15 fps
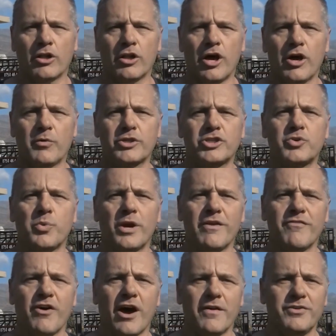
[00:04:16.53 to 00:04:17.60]
I mean, there's so
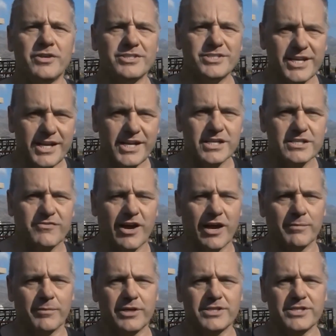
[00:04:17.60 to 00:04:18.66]
many great
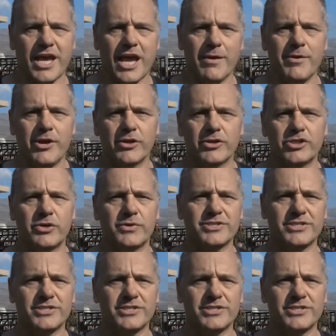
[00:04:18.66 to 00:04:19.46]
people that I've met, you know,